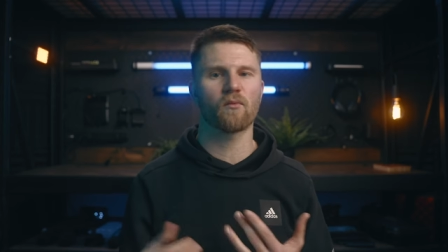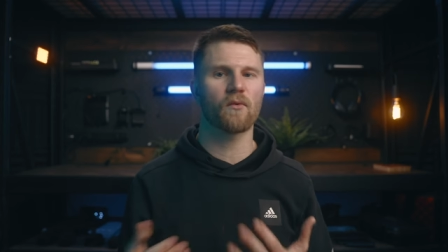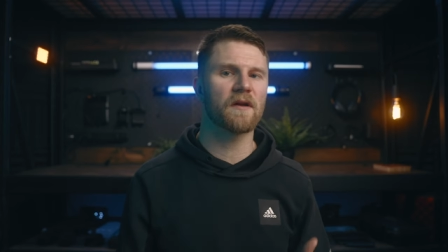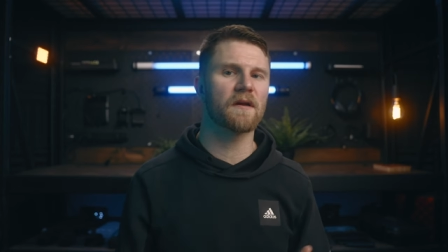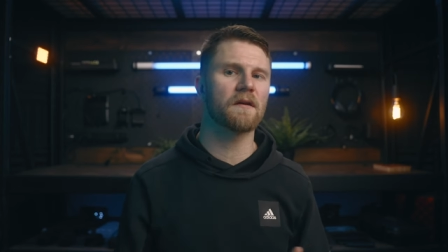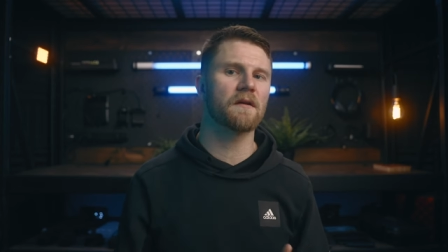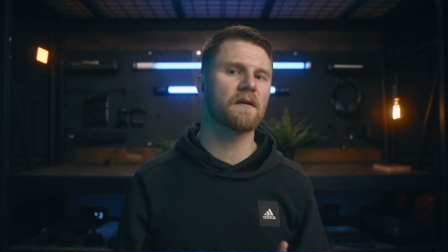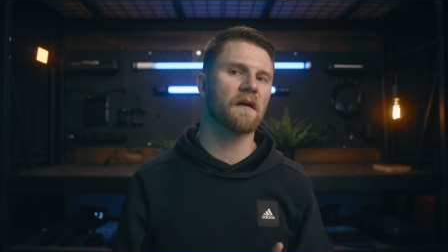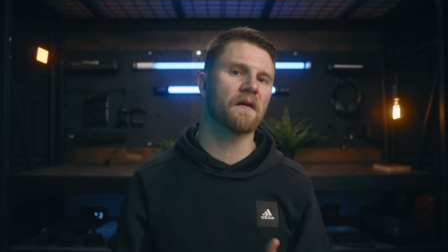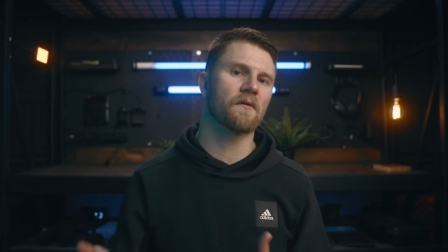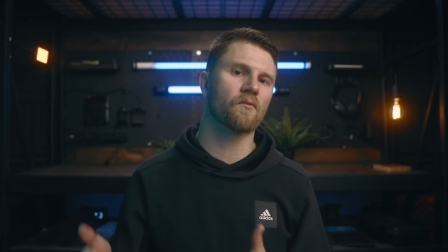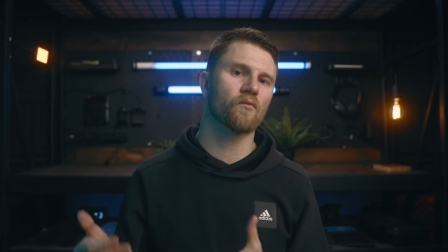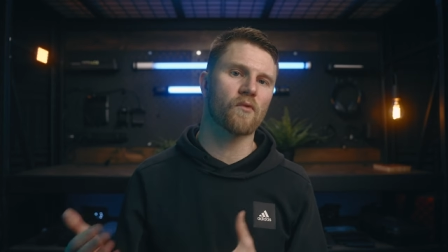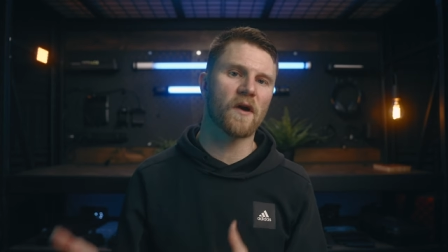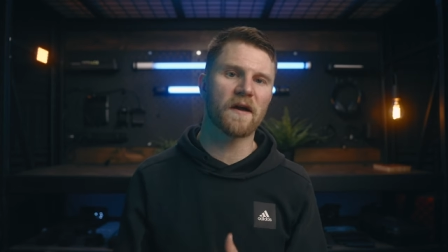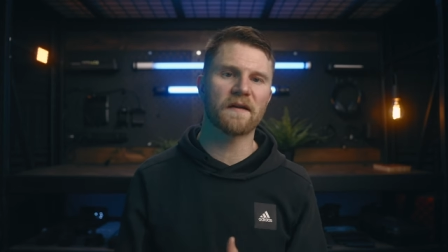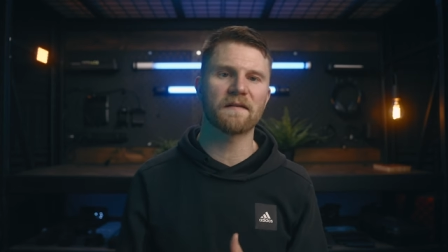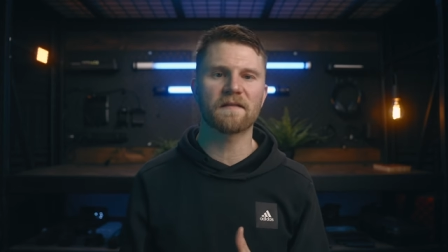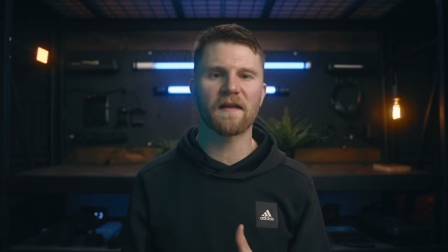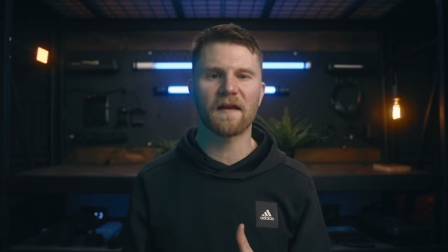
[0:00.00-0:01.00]
read and
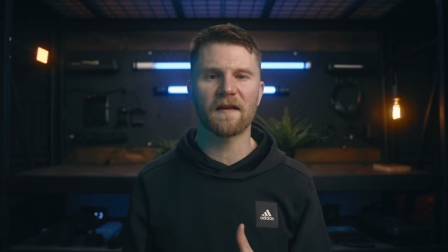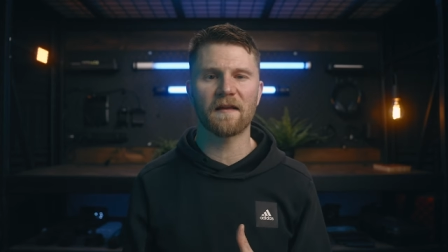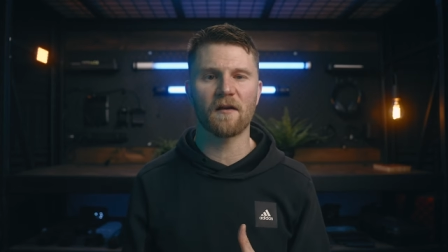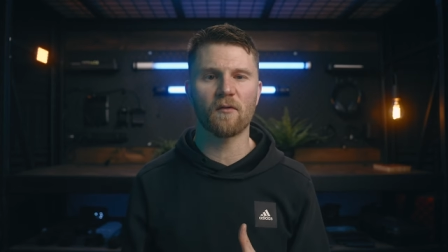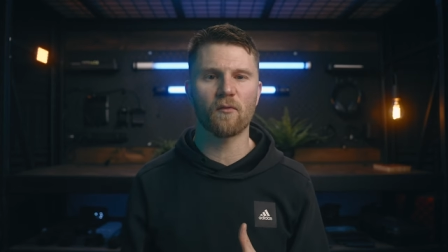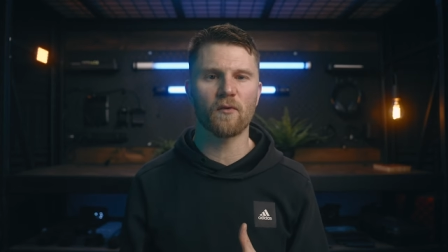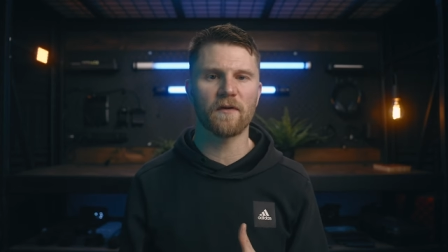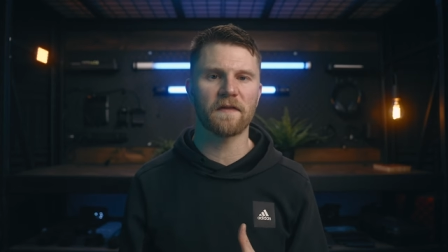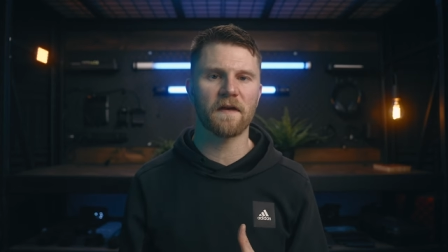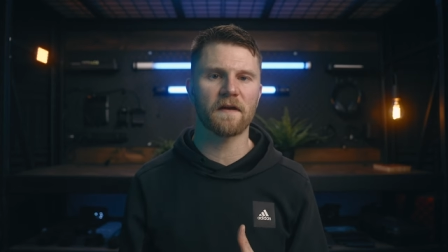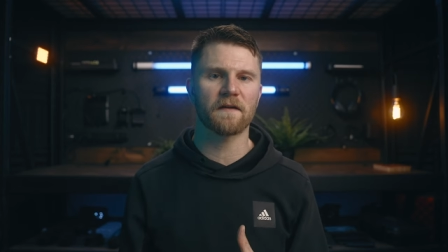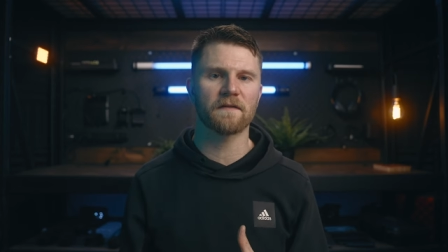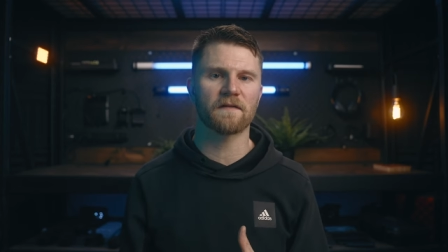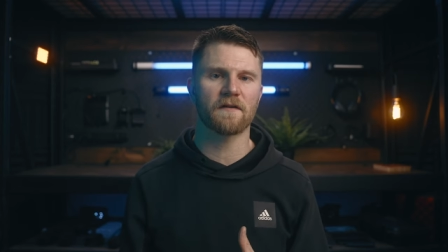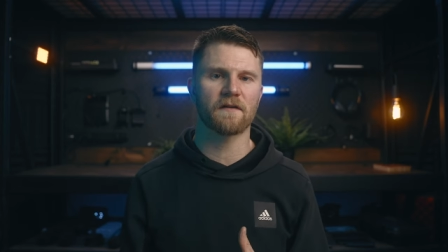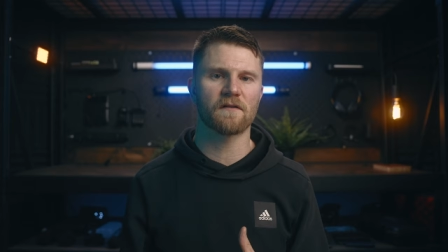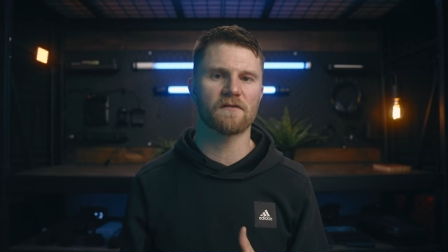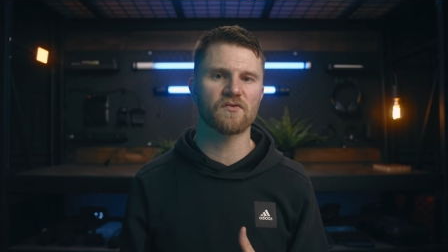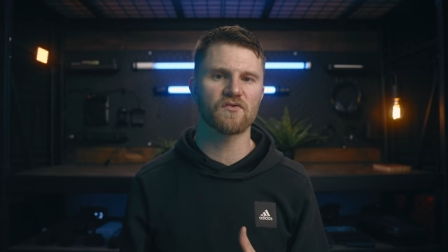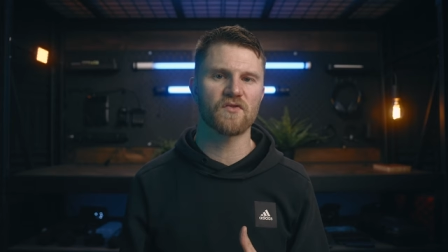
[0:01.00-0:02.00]
write data with
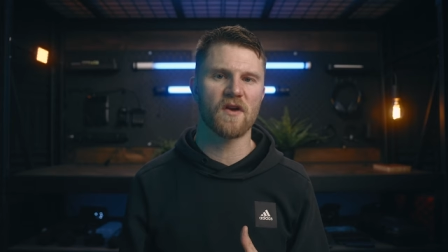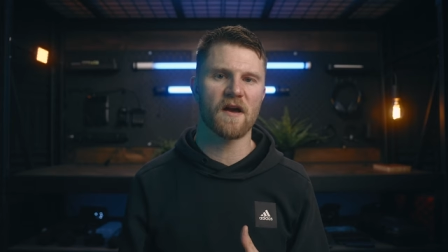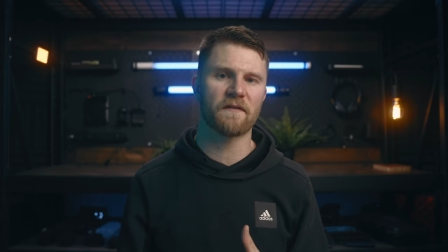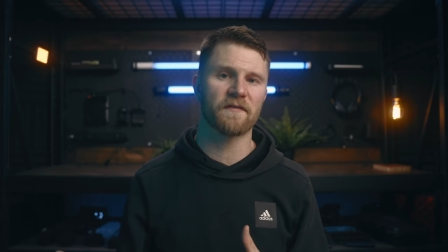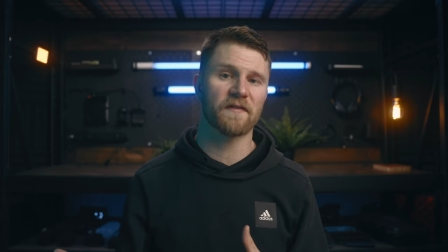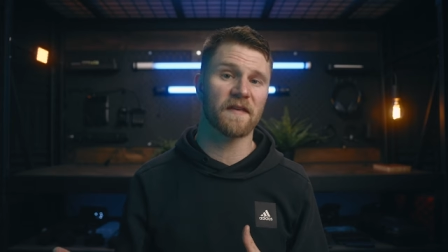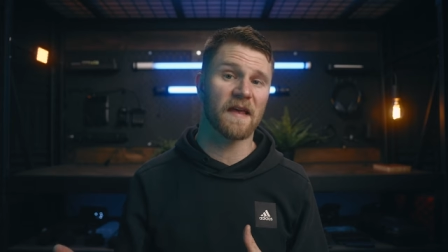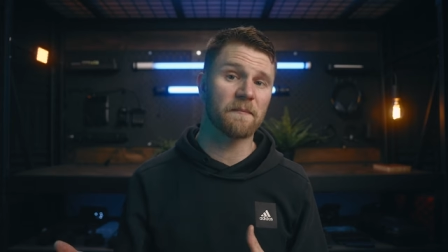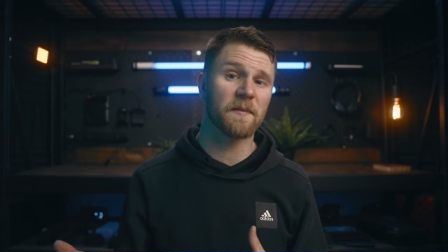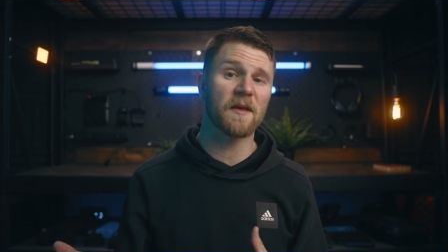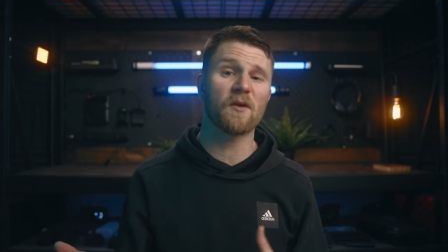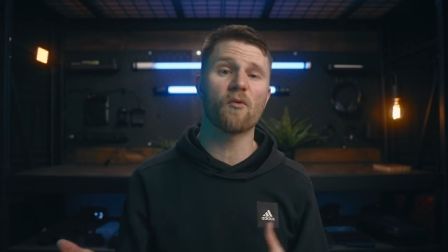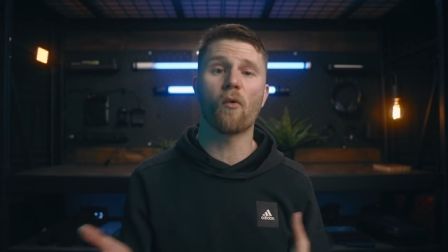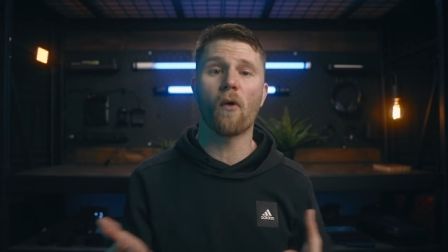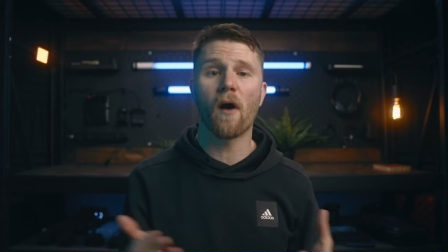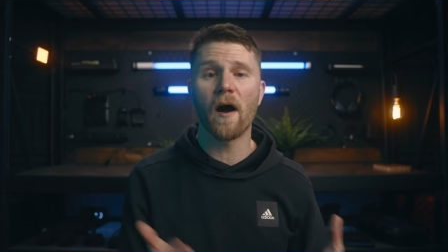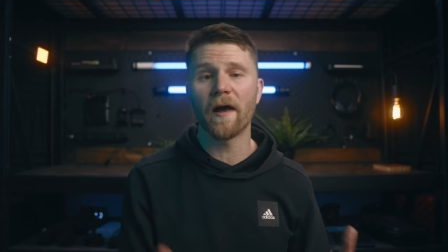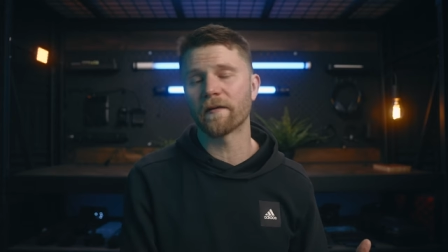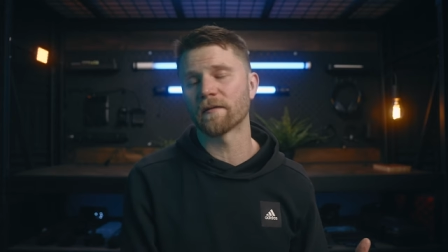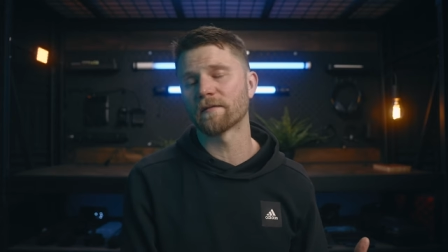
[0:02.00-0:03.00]
external drives can be
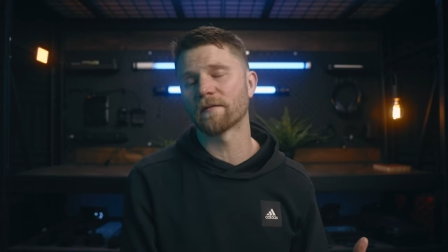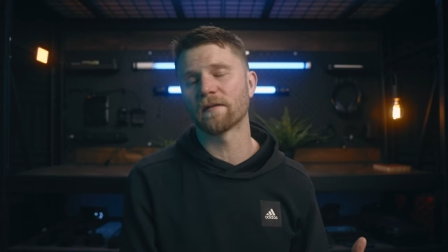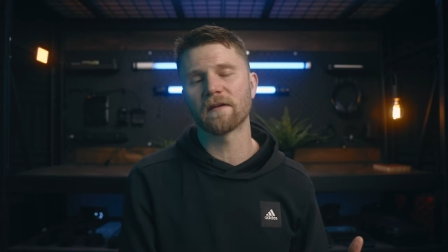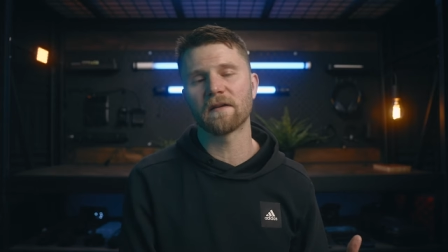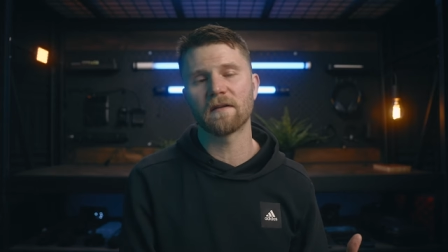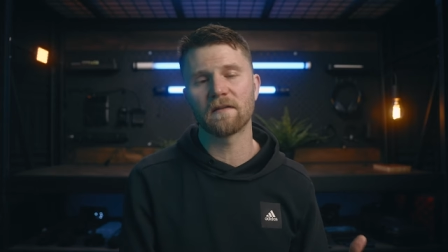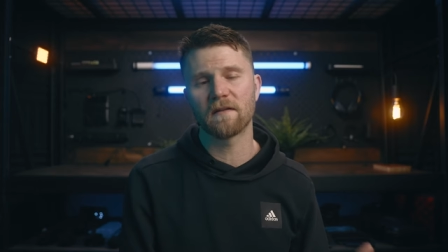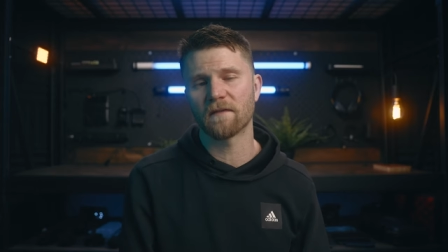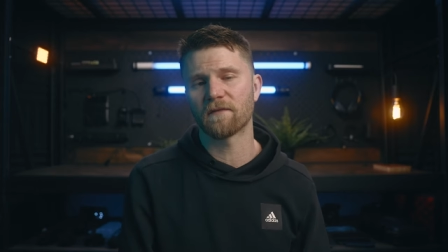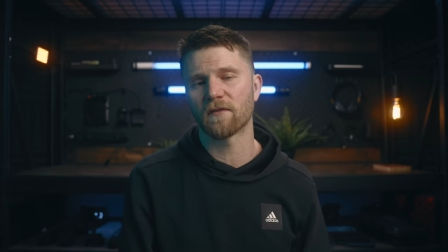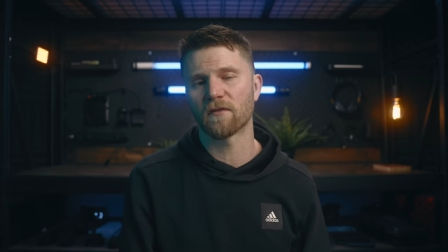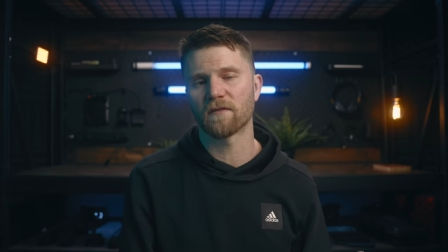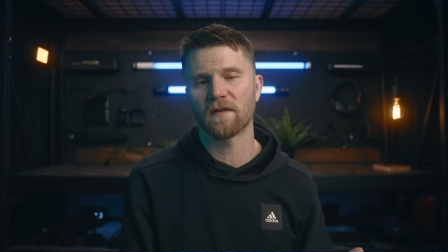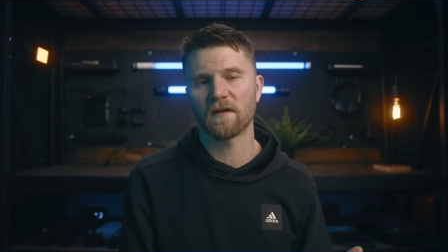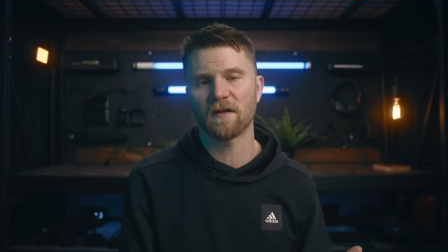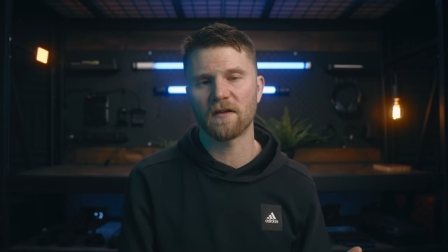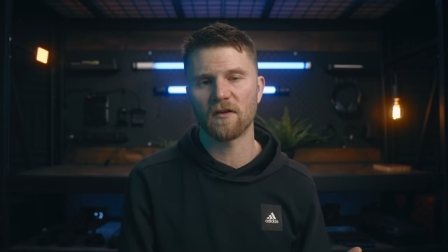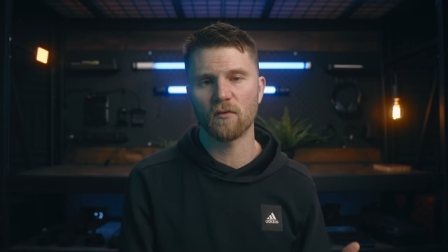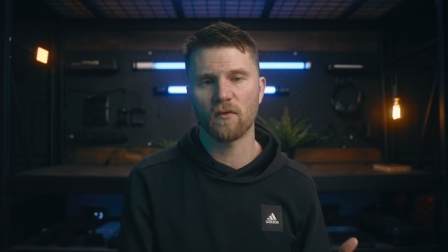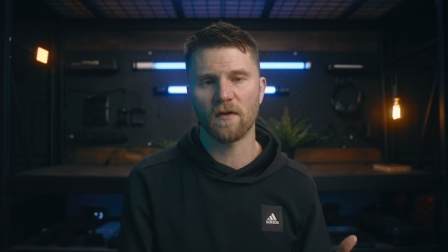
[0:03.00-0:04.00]
wildly different
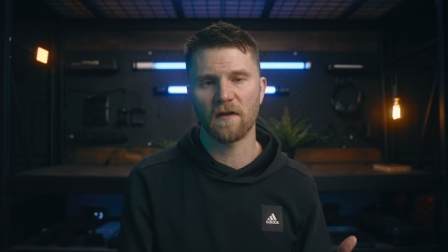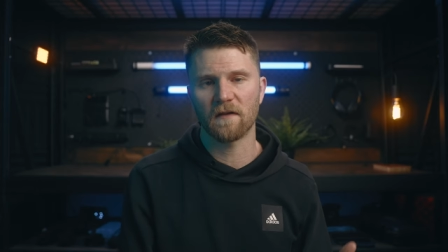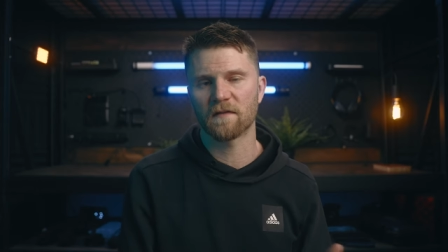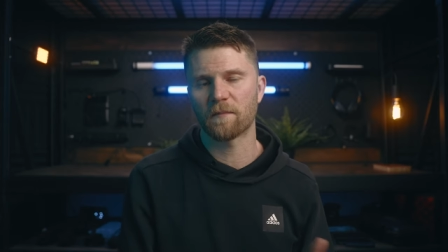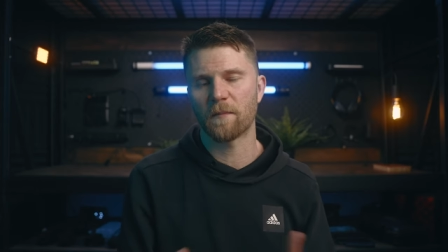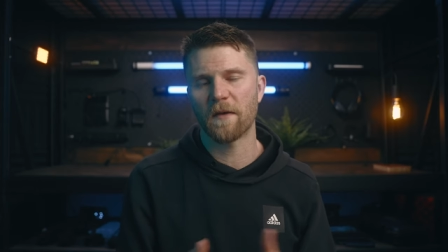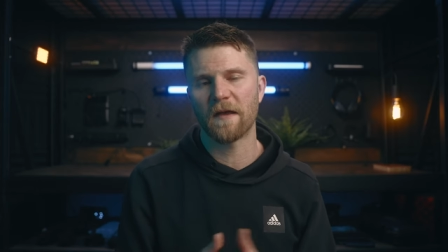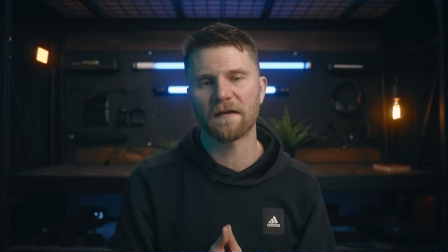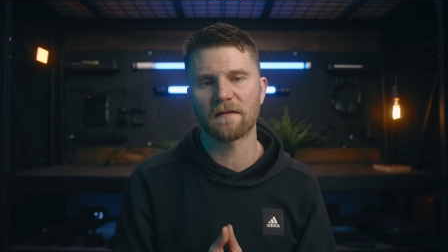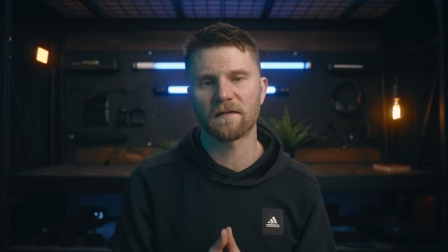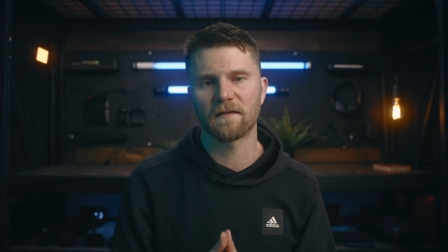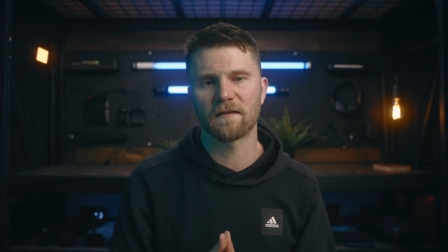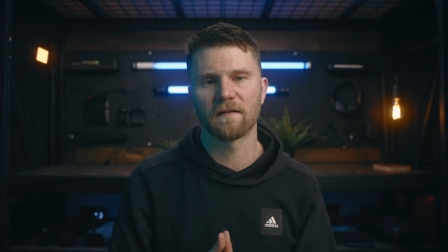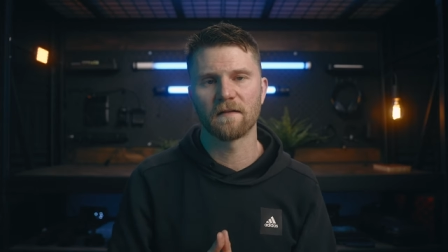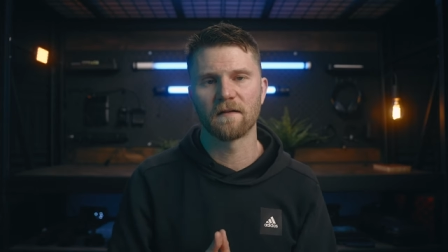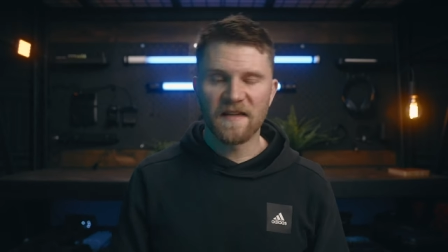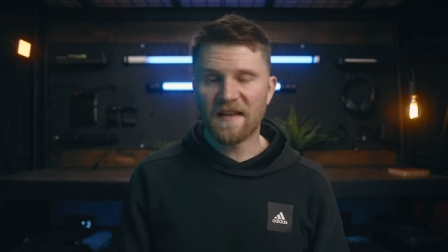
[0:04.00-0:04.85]
than you'd expect.